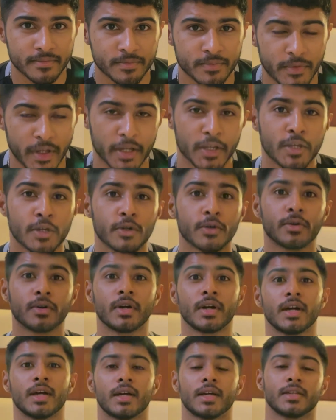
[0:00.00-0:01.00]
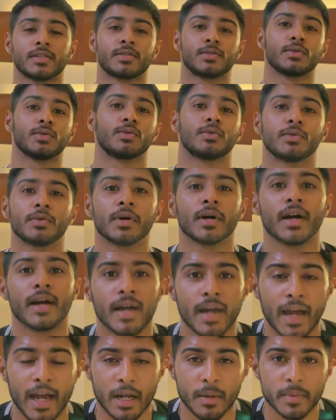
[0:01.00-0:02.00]
Thank you. So
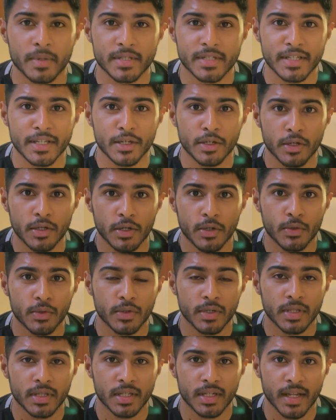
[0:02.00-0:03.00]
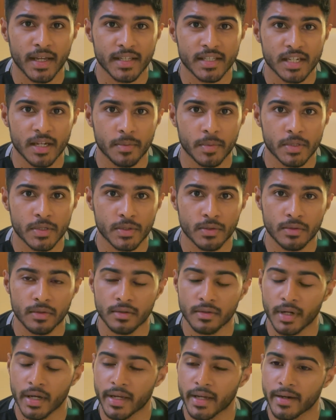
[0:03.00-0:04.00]
I'll be seeing you in the next episode.
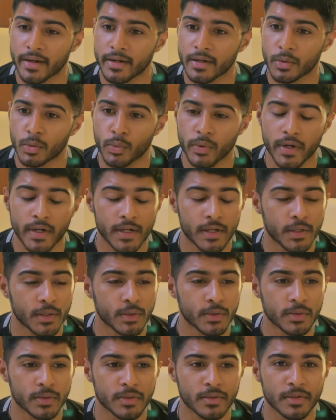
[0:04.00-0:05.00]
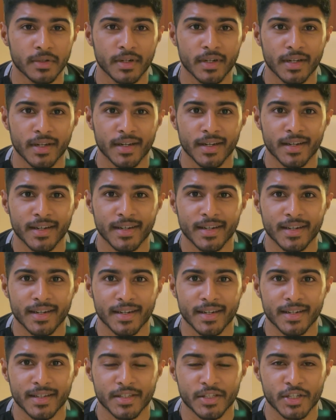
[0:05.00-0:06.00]
I can't wait to
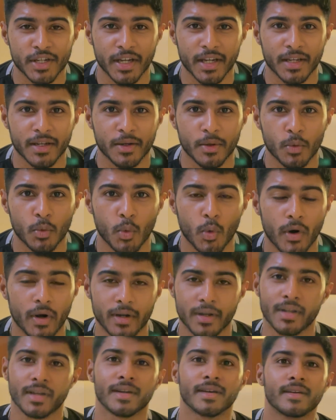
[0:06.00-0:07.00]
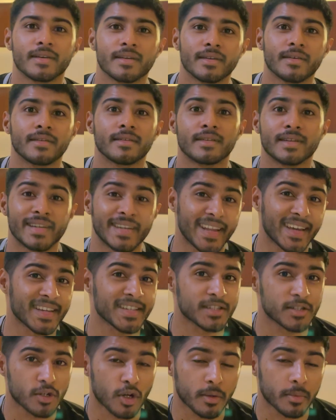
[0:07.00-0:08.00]
check what
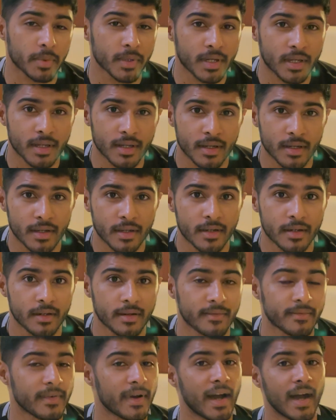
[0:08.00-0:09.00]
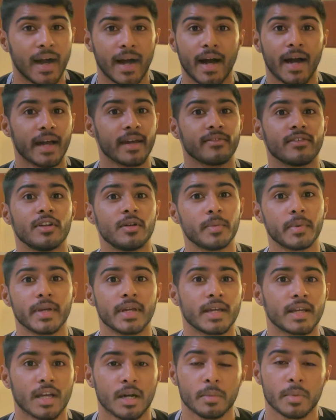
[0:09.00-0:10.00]
next topic I will
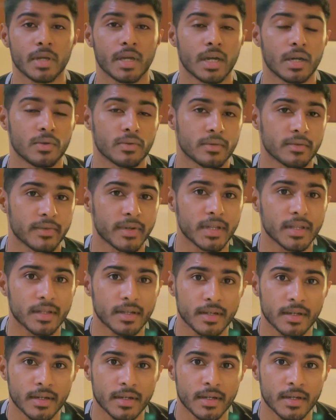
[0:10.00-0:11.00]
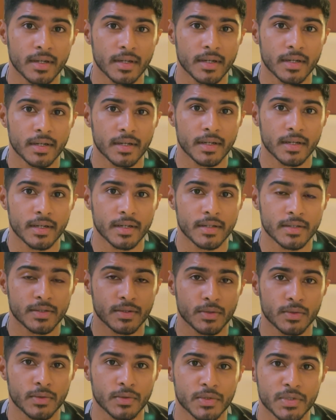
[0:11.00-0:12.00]
be coming out with.
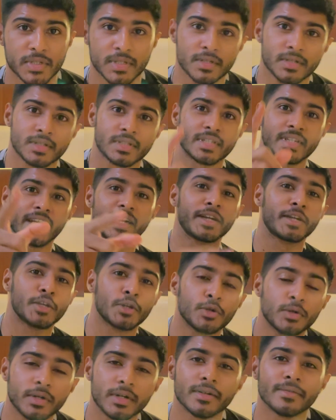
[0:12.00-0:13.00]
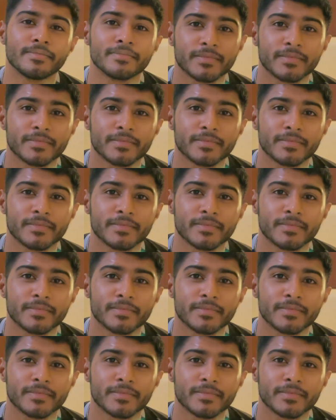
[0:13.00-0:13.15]
So stay tuned.